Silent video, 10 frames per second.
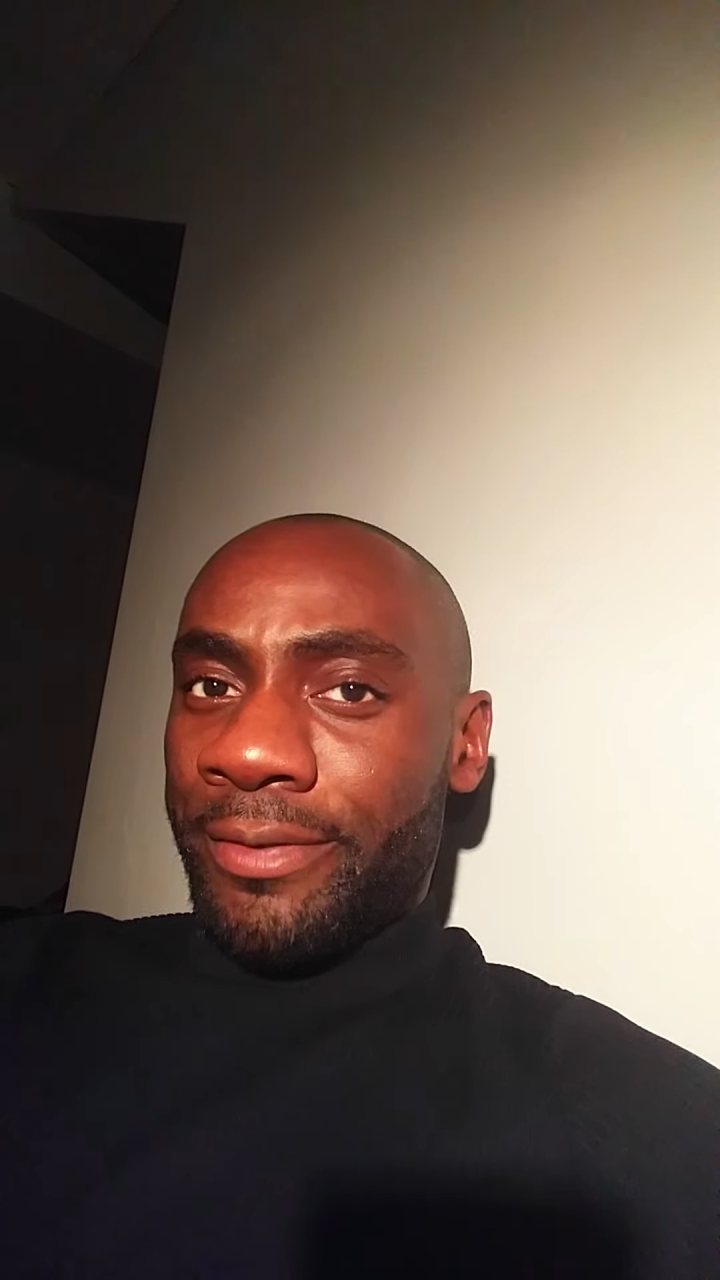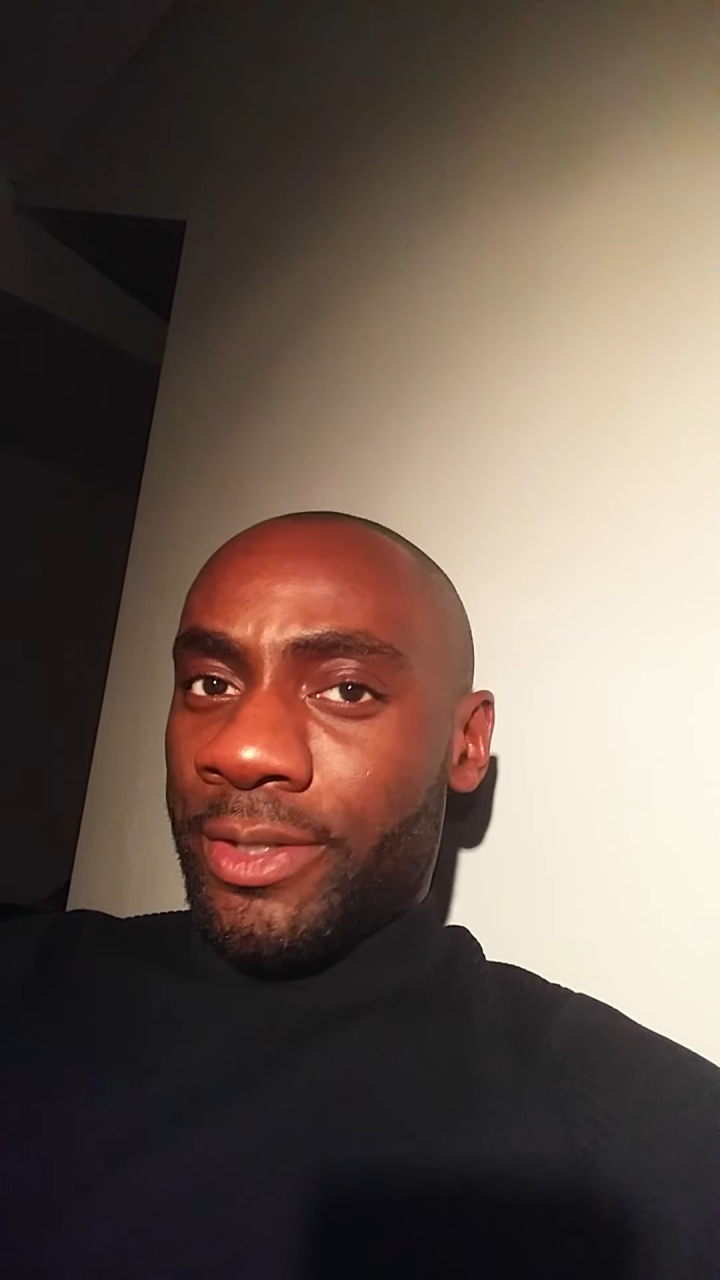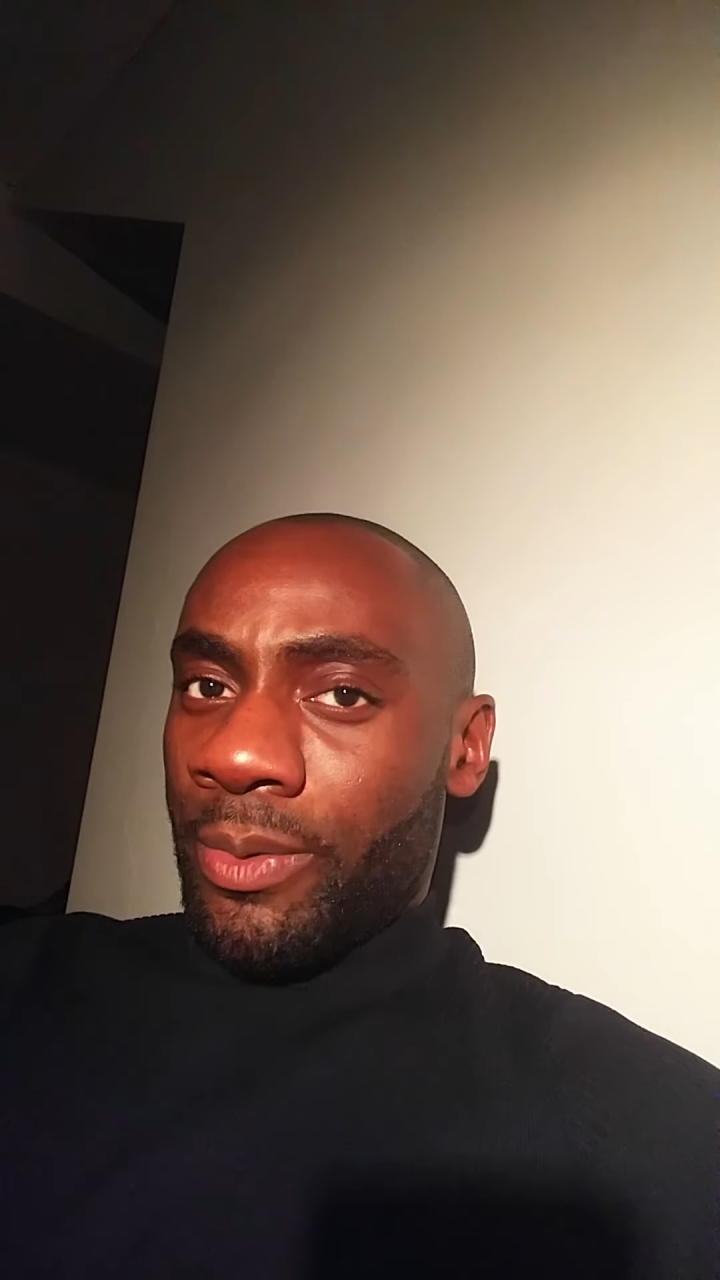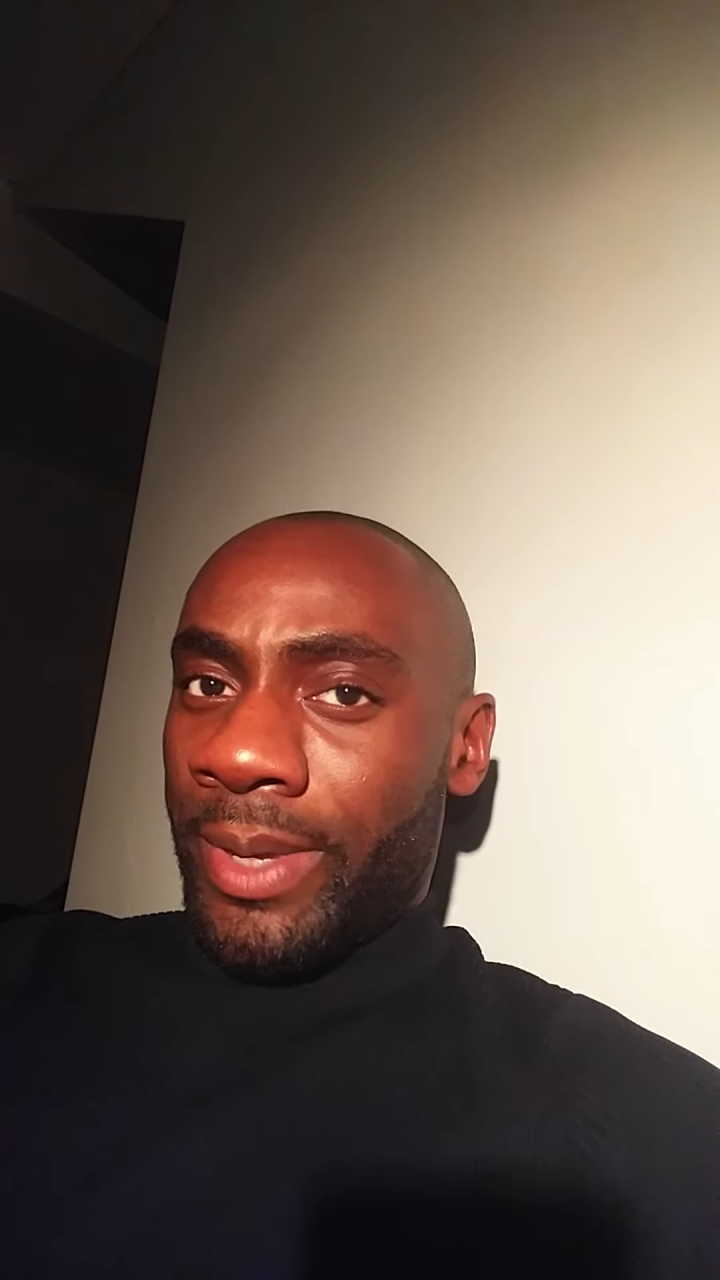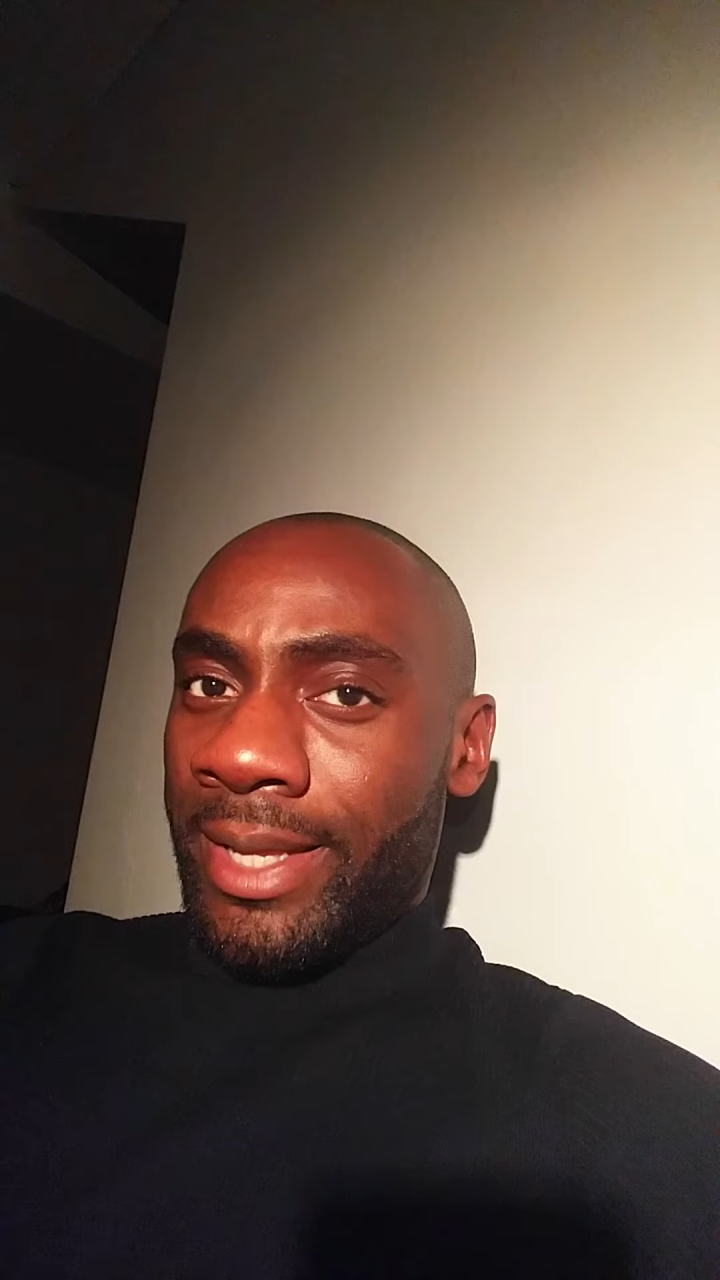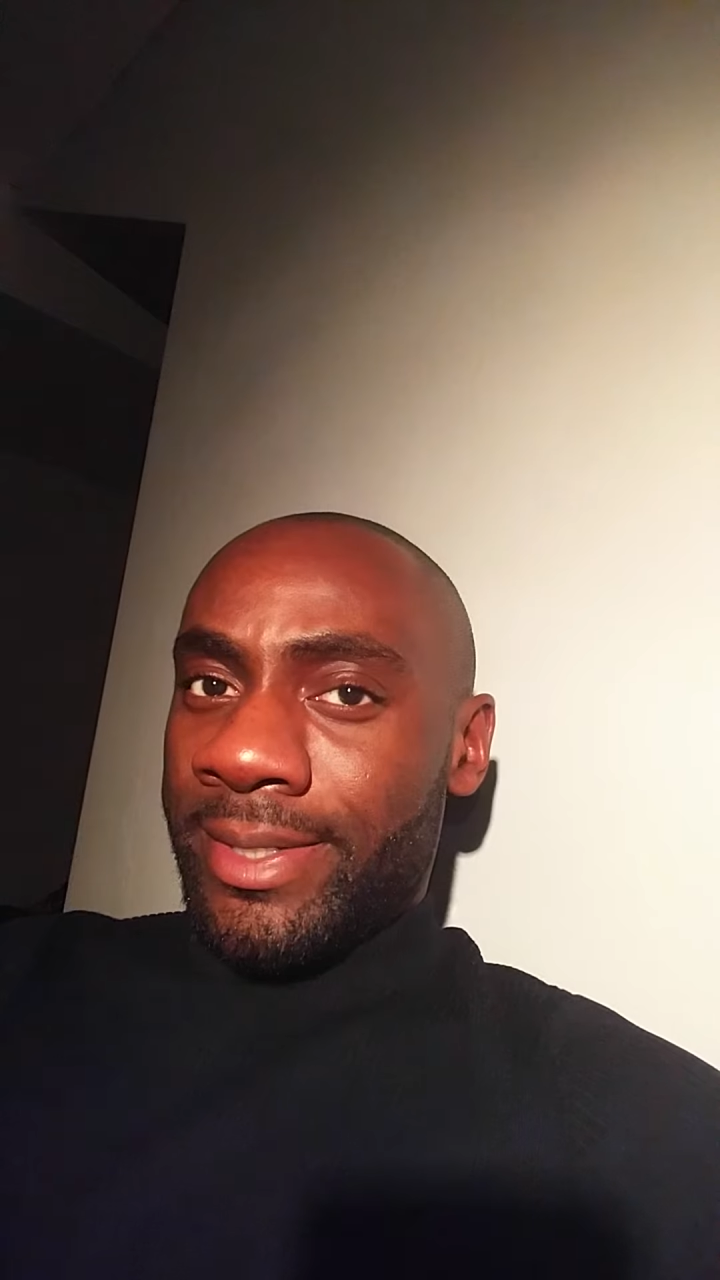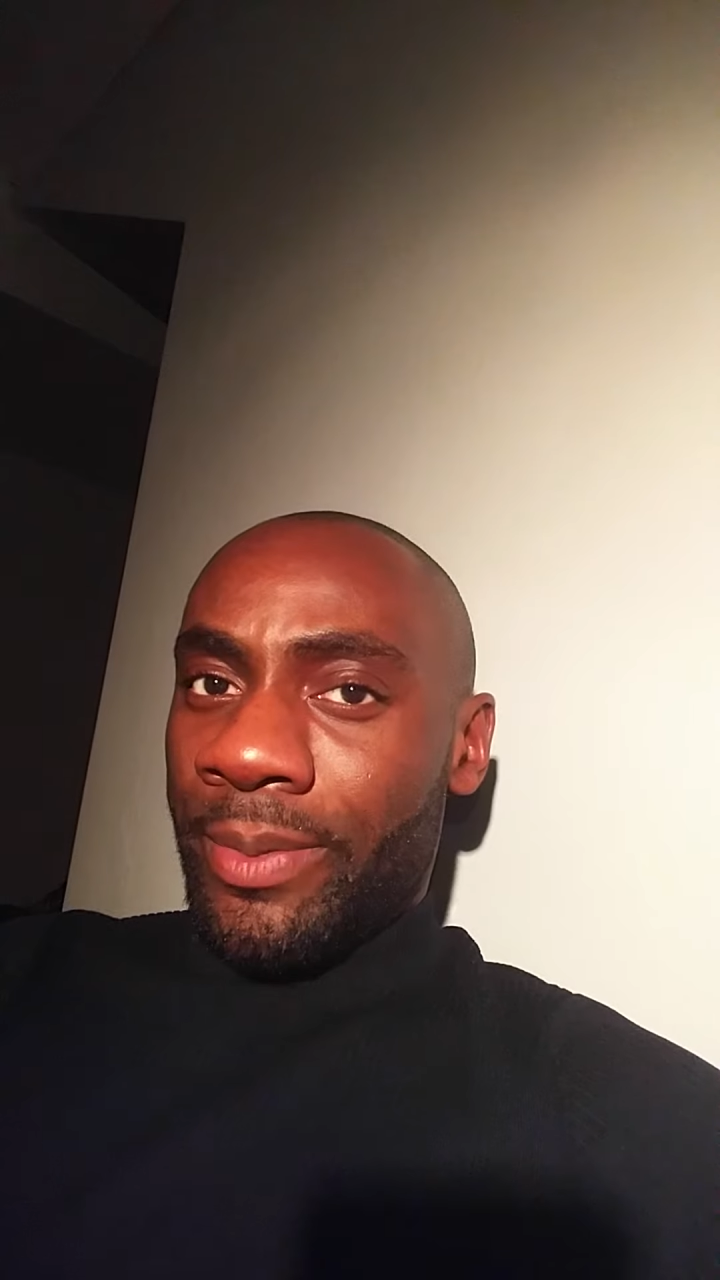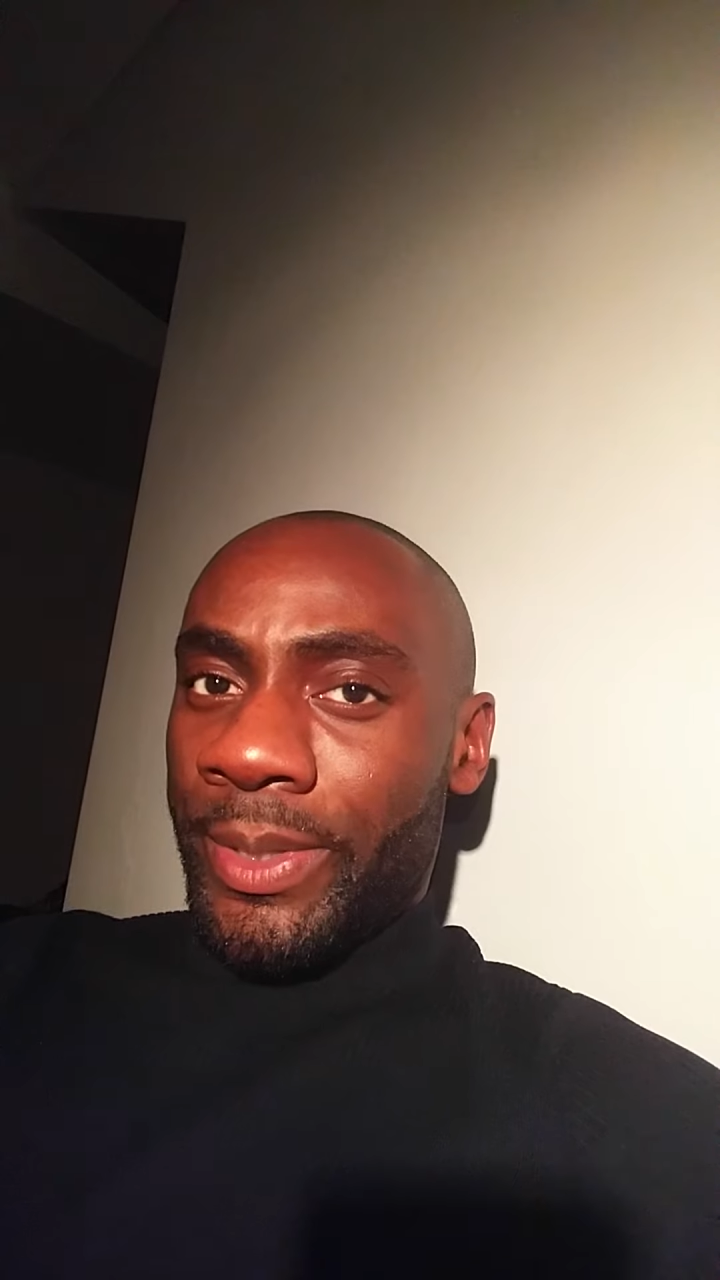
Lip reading: so easy